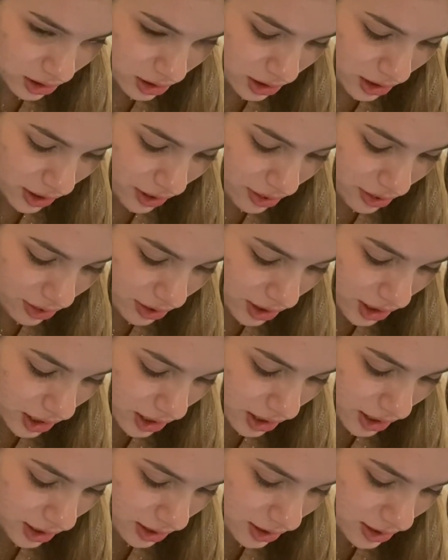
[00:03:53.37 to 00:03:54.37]
I
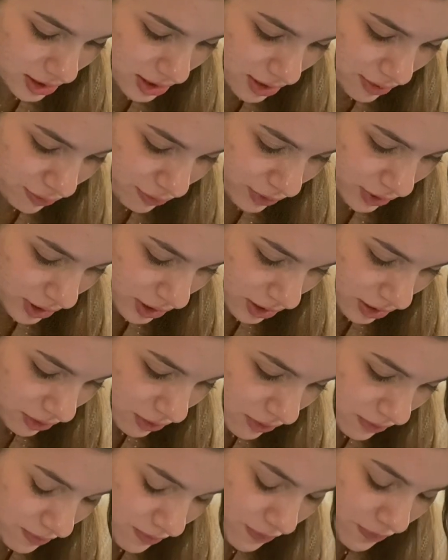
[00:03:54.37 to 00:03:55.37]
think that's it for now.
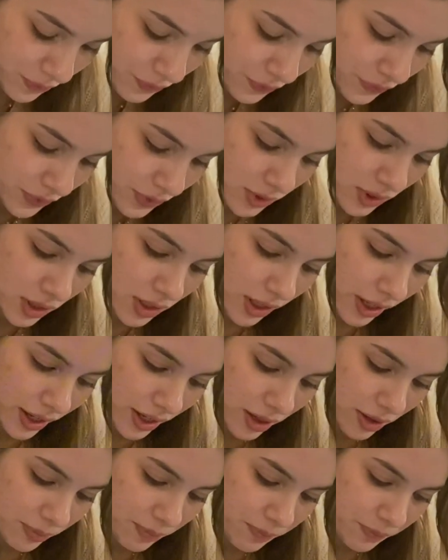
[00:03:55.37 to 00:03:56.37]

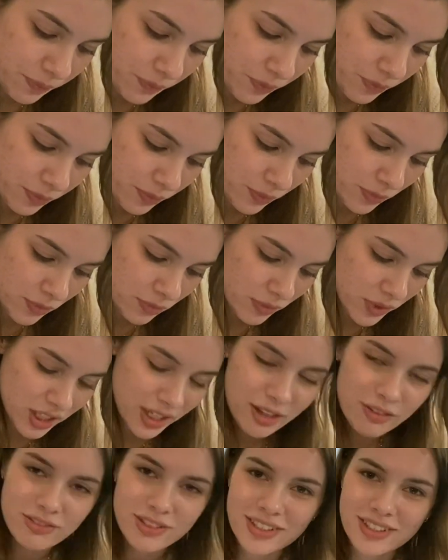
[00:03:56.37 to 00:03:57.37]
But I'll
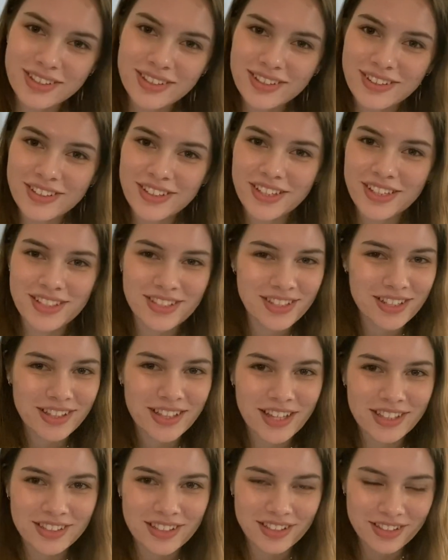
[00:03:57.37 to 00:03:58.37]
have to look into
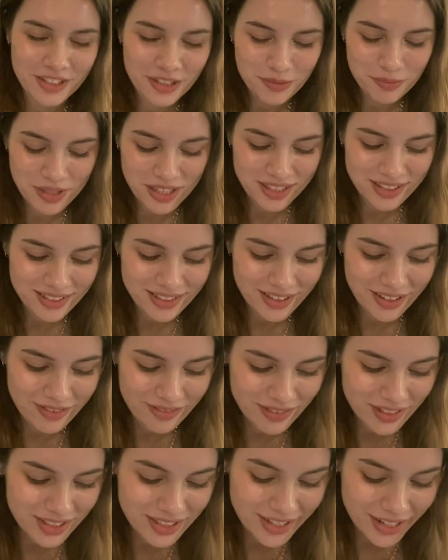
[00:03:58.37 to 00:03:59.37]
classes near me and see if
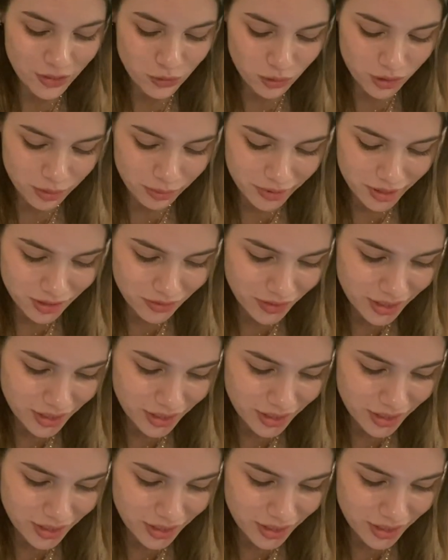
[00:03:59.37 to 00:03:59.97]
the scheduling works for